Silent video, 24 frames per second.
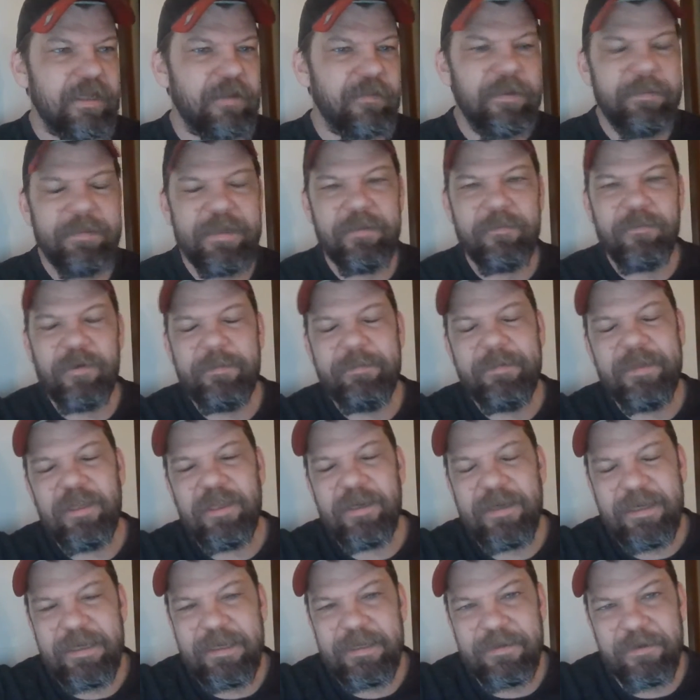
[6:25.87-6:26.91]
we'd be
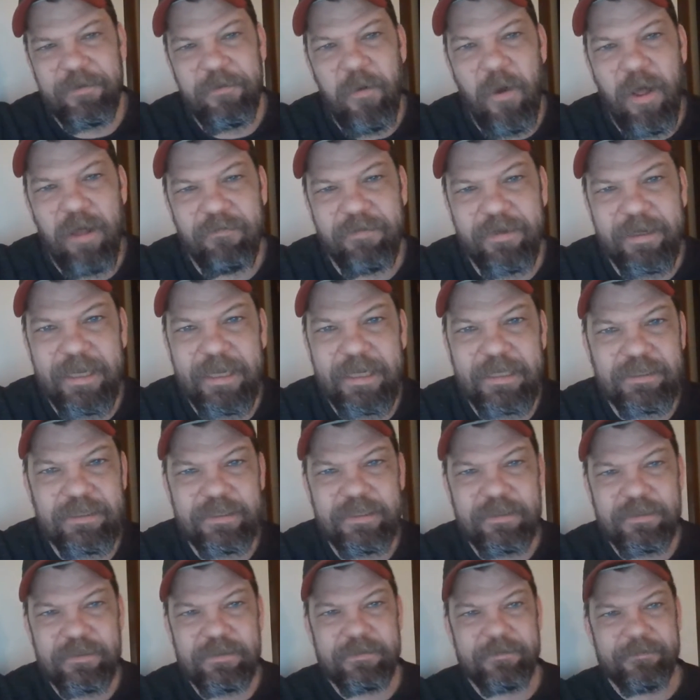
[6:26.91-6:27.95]
looking at their
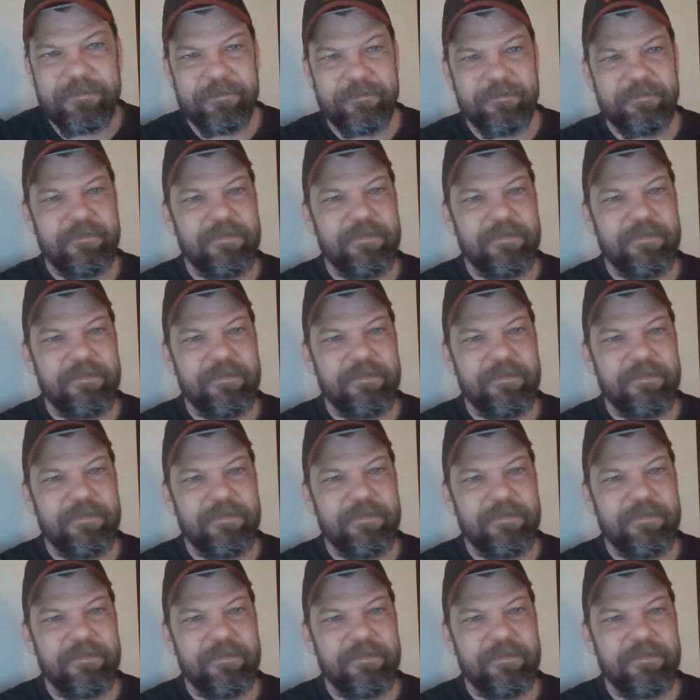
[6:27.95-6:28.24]
qualifications.